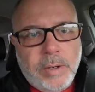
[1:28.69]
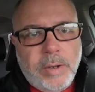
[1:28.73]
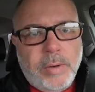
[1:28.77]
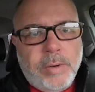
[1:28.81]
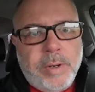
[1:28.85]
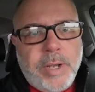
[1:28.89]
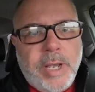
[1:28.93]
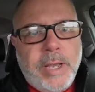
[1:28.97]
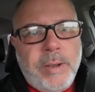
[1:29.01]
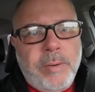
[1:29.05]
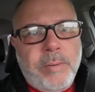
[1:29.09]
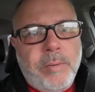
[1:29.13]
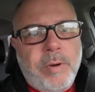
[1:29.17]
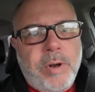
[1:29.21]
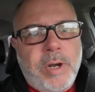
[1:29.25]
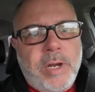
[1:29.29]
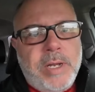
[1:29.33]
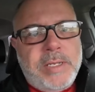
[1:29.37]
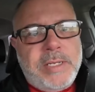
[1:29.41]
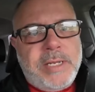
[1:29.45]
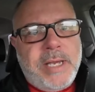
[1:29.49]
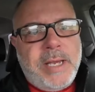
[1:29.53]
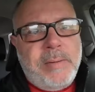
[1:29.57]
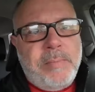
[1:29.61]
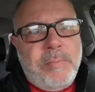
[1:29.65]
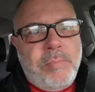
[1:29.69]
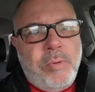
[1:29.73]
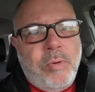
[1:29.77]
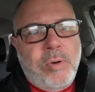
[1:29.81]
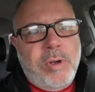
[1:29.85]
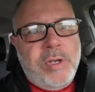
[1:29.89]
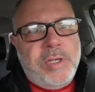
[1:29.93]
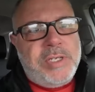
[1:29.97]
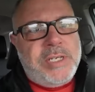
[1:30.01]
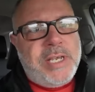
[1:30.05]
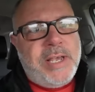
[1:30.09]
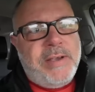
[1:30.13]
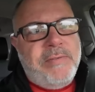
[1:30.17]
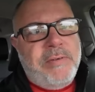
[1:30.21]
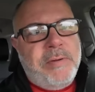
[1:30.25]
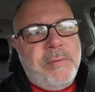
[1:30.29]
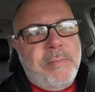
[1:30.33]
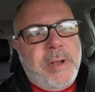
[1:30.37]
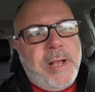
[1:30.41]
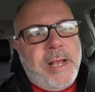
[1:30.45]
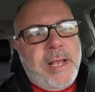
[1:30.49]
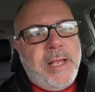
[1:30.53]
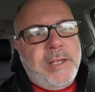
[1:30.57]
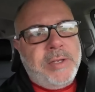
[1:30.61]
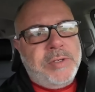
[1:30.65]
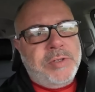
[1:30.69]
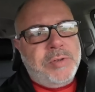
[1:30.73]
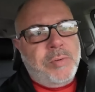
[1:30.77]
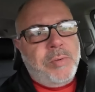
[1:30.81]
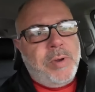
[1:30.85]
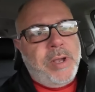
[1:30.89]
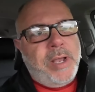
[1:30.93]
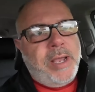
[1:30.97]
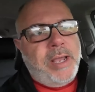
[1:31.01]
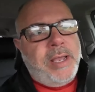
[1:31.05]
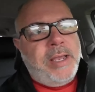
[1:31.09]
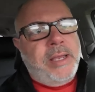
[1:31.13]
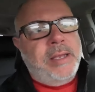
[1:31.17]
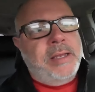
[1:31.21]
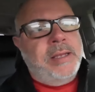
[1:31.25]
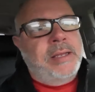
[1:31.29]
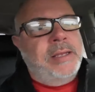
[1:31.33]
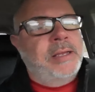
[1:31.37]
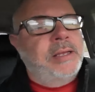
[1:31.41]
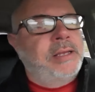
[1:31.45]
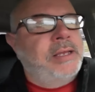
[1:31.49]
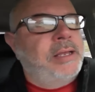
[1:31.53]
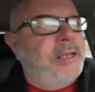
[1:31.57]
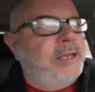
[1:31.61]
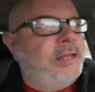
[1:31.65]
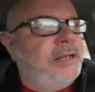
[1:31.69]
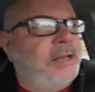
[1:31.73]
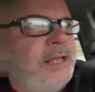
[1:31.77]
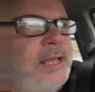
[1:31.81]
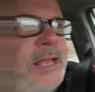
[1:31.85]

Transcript: Okay, we're at 10.7 miles away, and